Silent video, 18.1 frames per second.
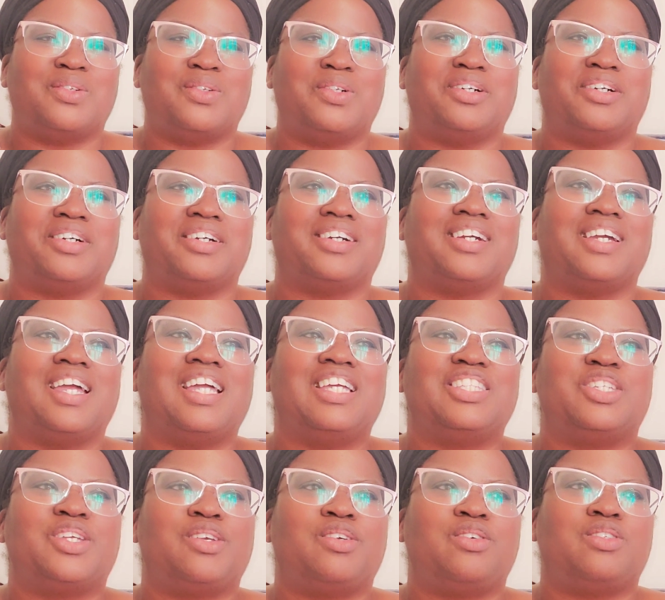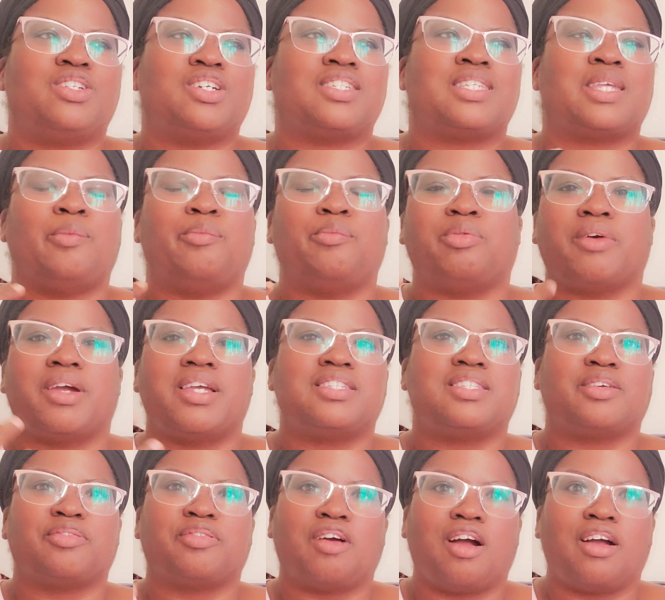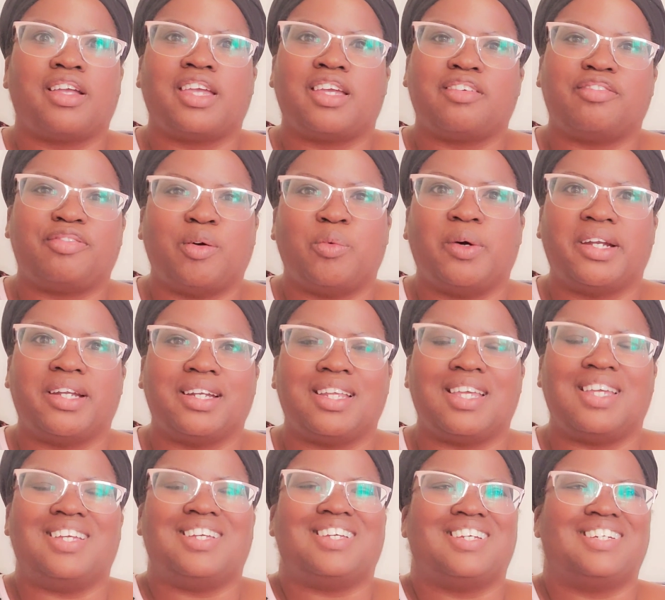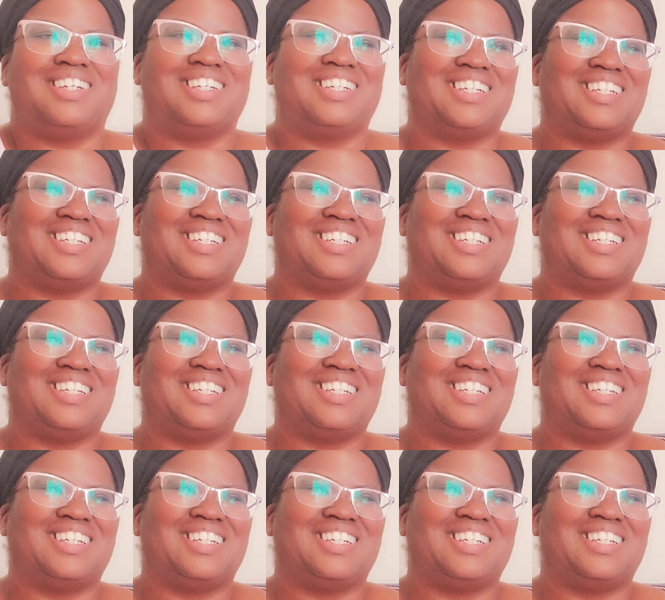or do you just embrace the frogging for what it is?